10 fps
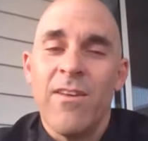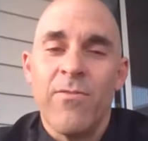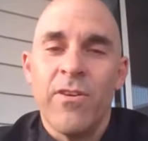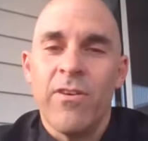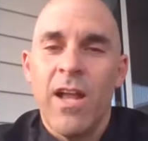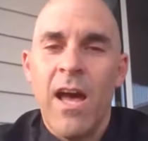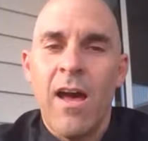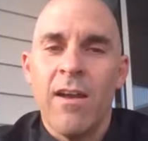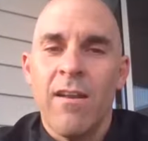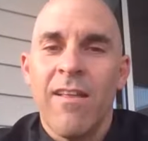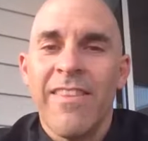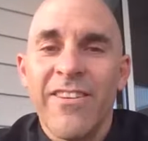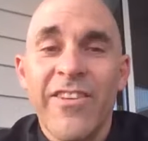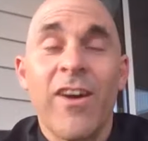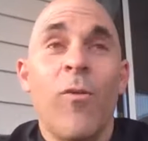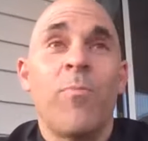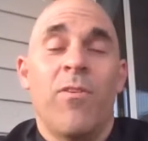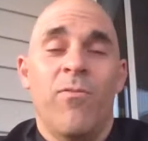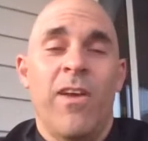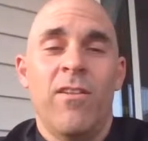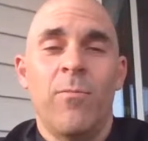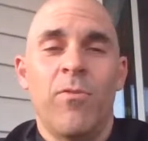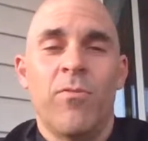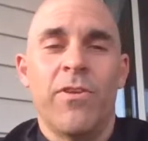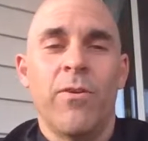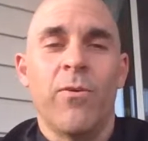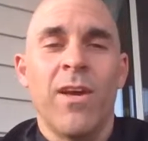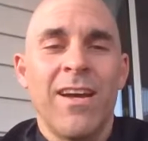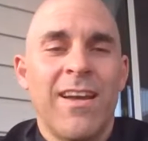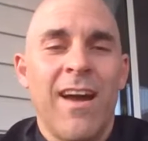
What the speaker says: And if you're not, there's help available for you.